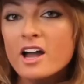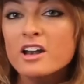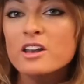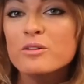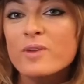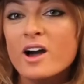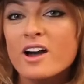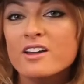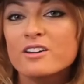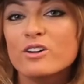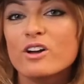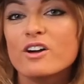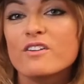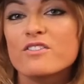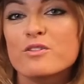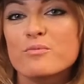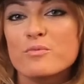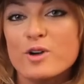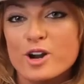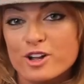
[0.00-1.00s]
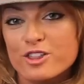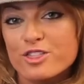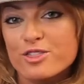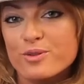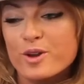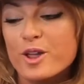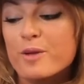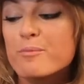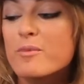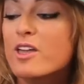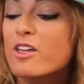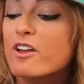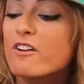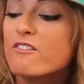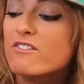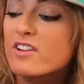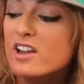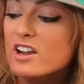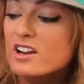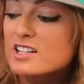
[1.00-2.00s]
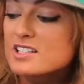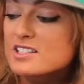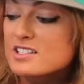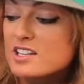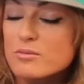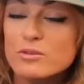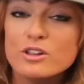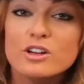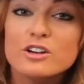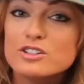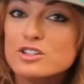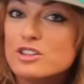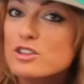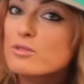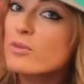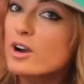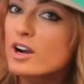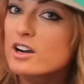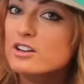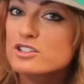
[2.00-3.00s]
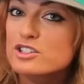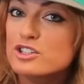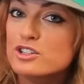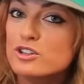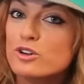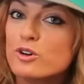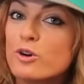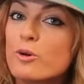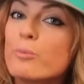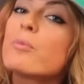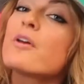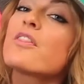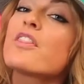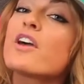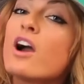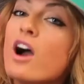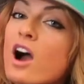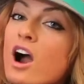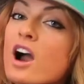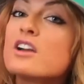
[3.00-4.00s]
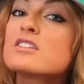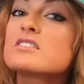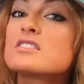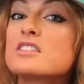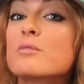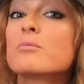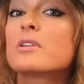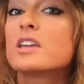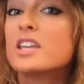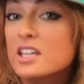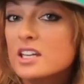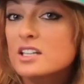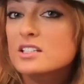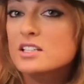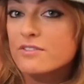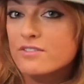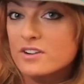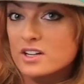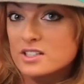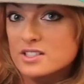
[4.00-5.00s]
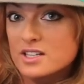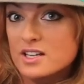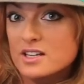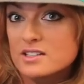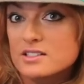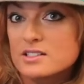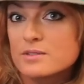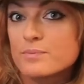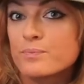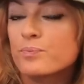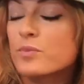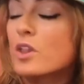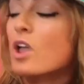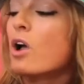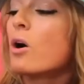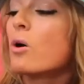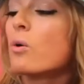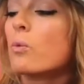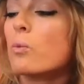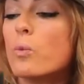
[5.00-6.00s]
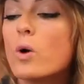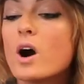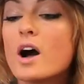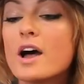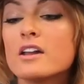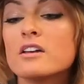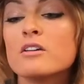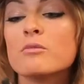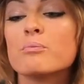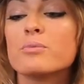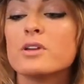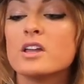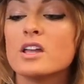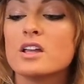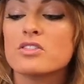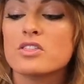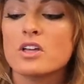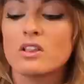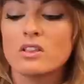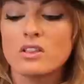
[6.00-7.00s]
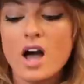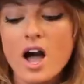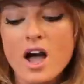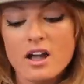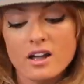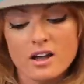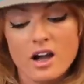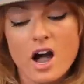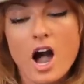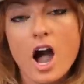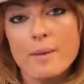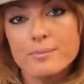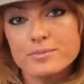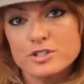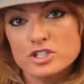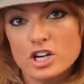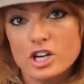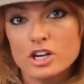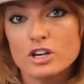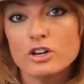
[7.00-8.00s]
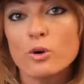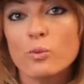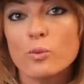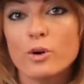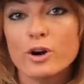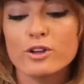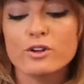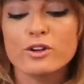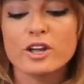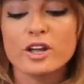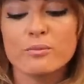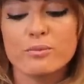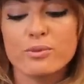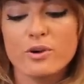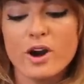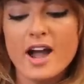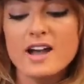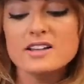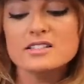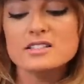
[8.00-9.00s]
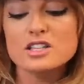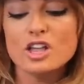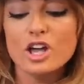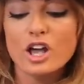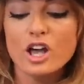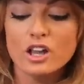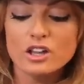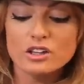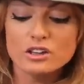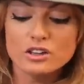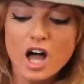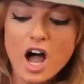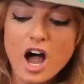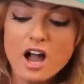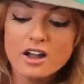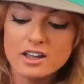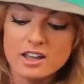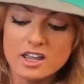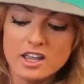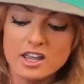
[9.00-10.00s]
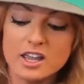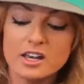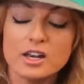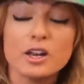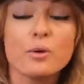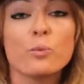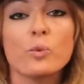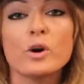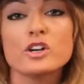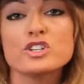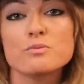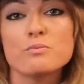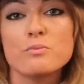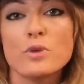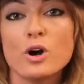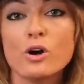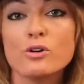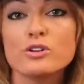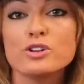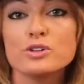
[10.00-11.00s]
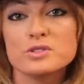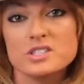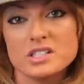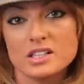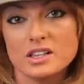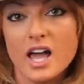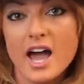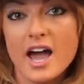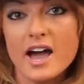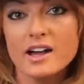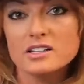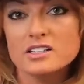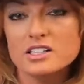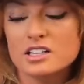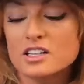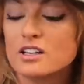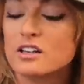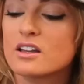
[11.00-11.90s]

body model of the Mark III may look very similar to the Mark II, but there are some key differences. One being the lock option, where you can press lock in which mode you select.